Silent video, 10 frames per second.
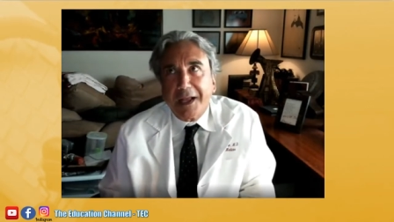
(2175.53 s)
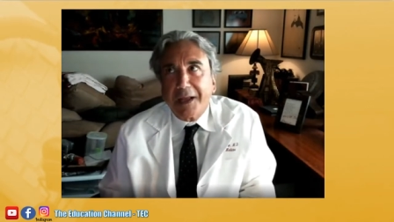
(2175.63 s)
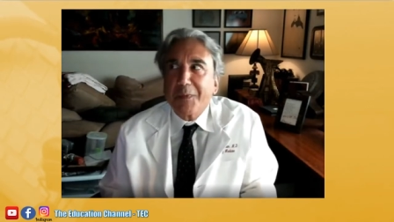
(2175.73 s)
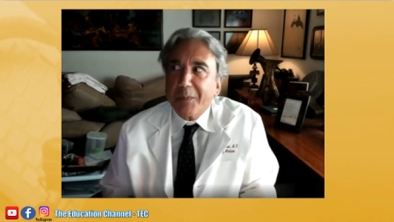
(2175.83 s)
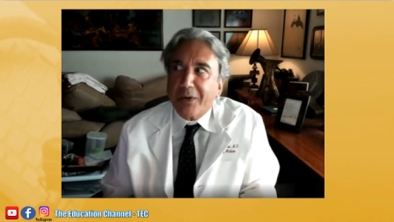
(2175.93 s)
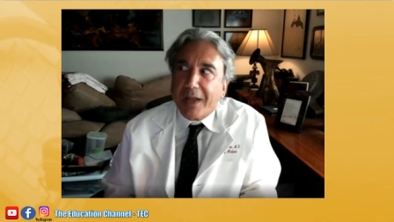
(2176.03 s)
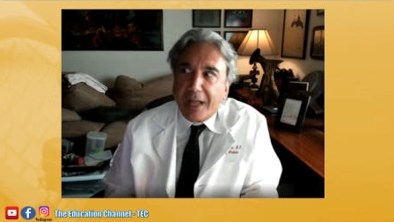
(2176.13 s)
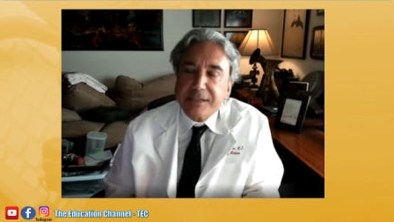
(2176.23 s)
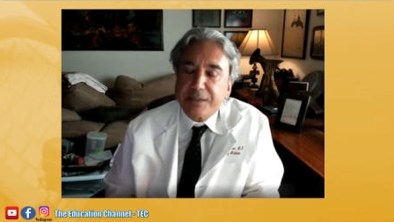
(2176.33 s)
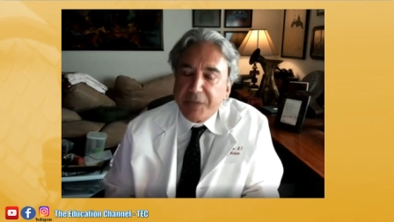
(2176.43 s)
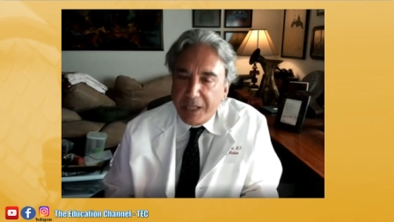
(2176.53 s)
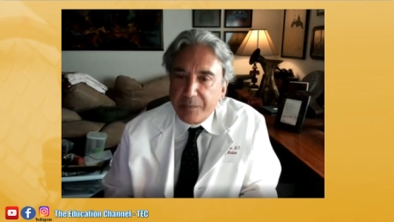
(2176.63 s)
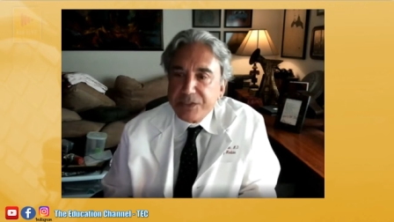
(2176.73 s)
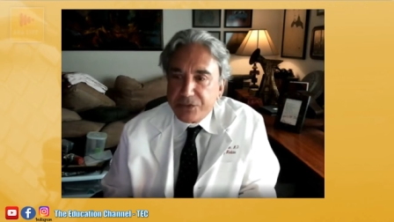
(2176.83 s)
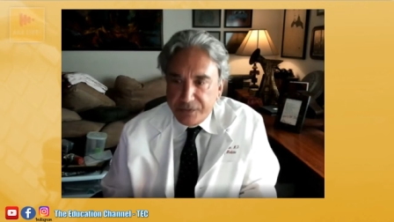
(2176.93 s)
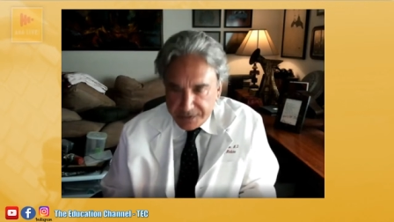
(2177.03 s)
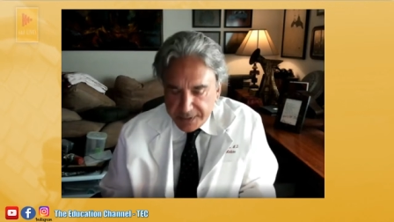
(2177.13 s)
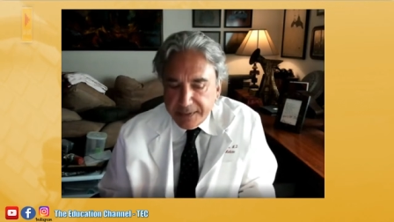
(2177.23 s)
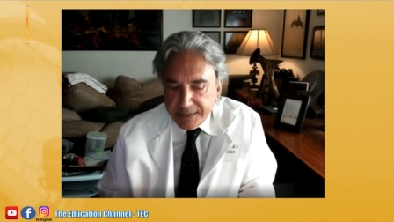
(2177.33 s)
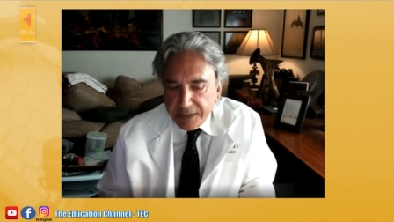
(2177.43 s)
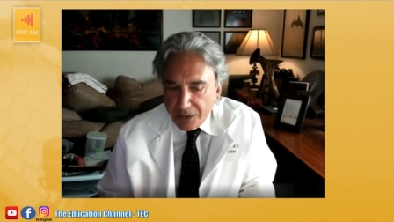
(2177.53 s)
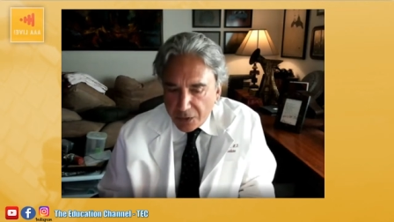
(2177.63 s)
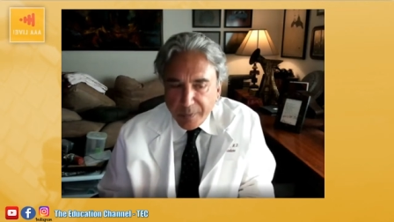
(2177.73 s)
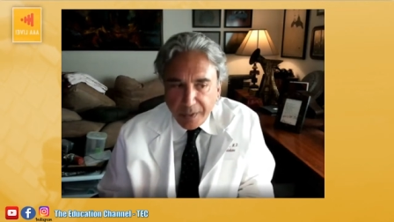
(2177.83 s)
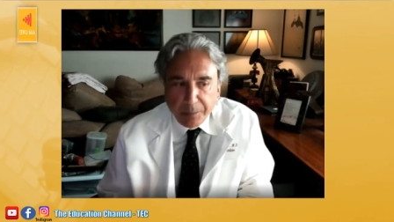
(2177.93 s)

remember I had some chemistry sets a little bit,